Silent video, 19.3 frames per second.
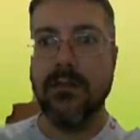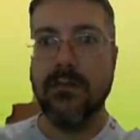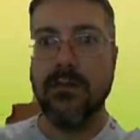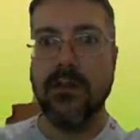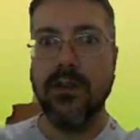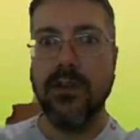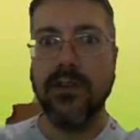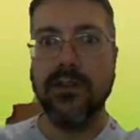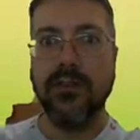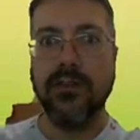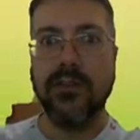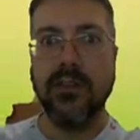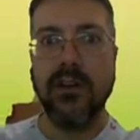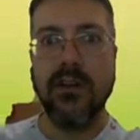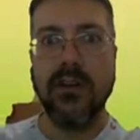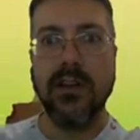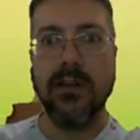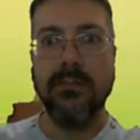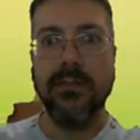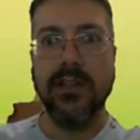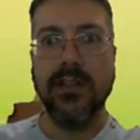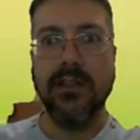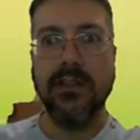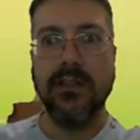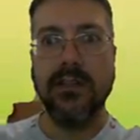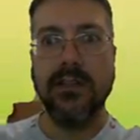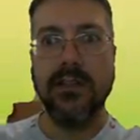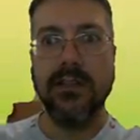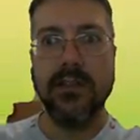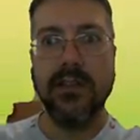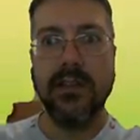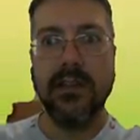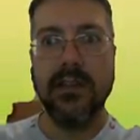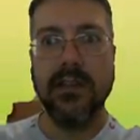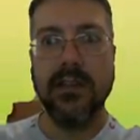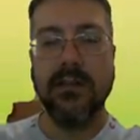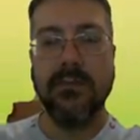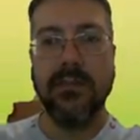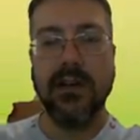we're going to talk a bit
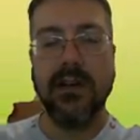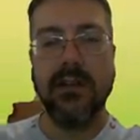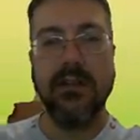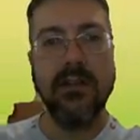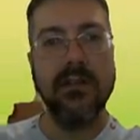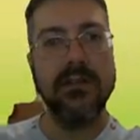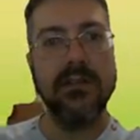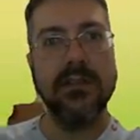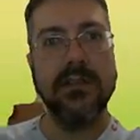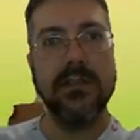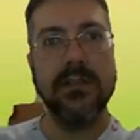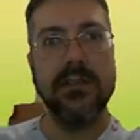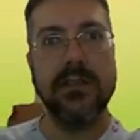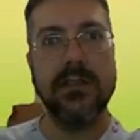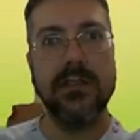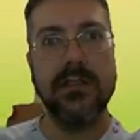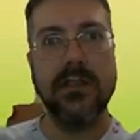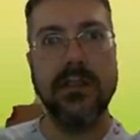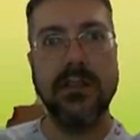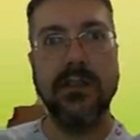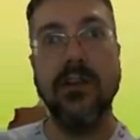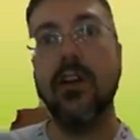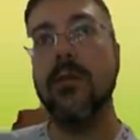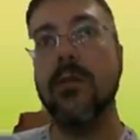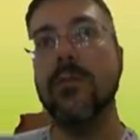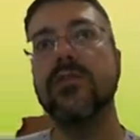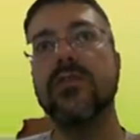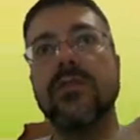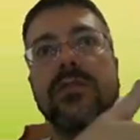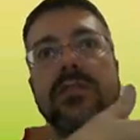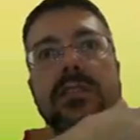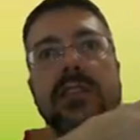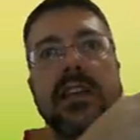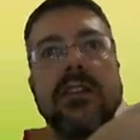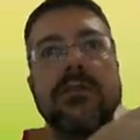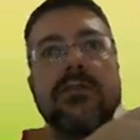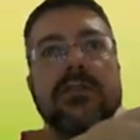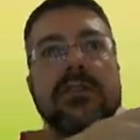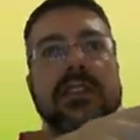about the options
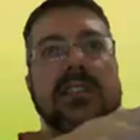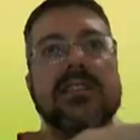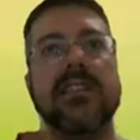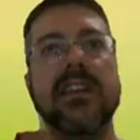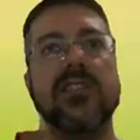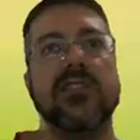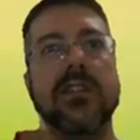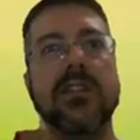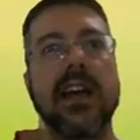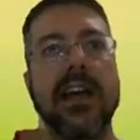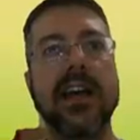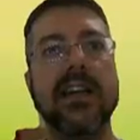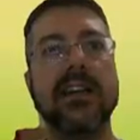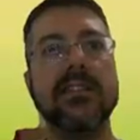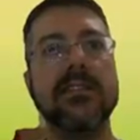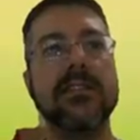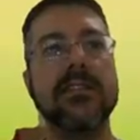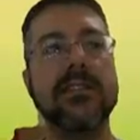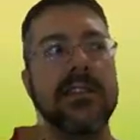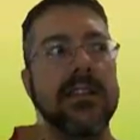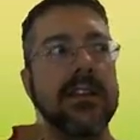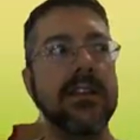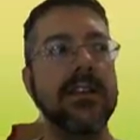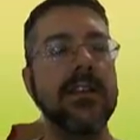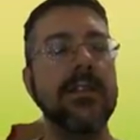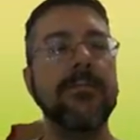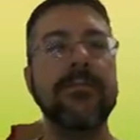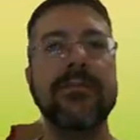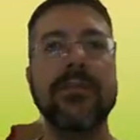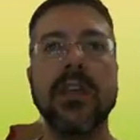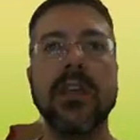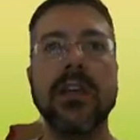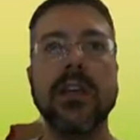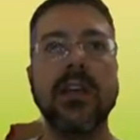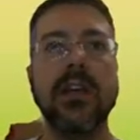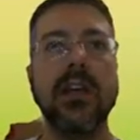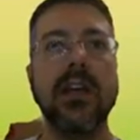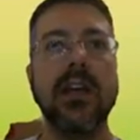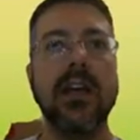the Wusik Station has,
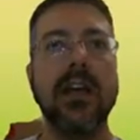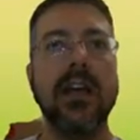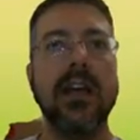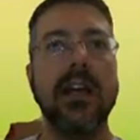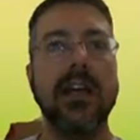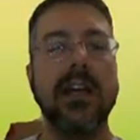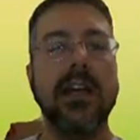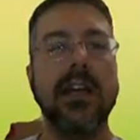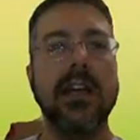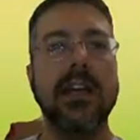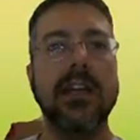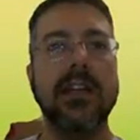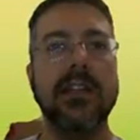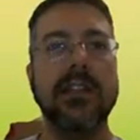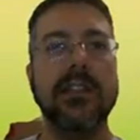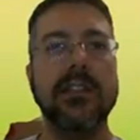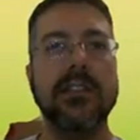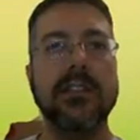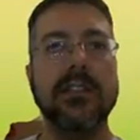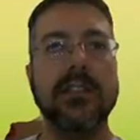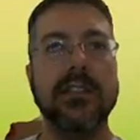and